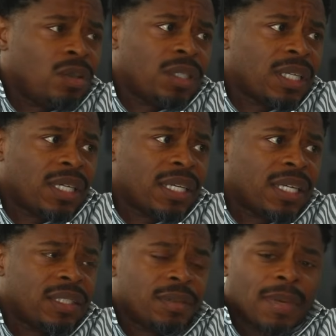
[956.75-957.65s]
Absolutely it
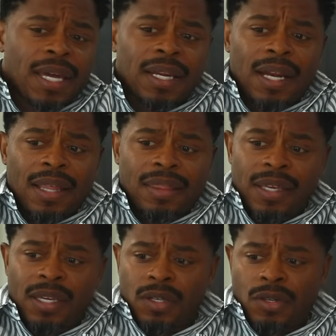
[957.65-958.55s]
is, man. And I
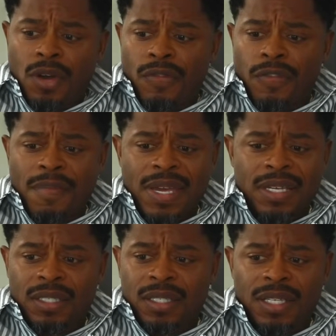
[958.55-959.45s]
think, for me,
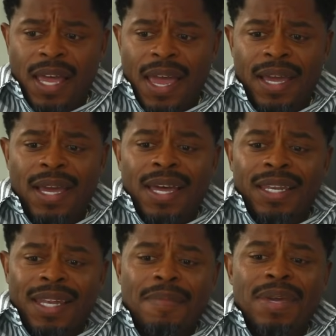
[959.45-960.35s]
it's just like,
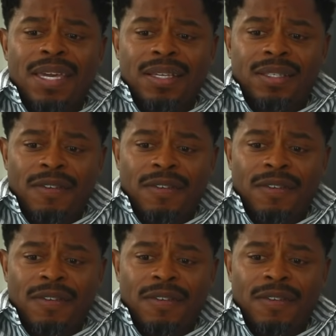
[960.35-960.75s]
let me get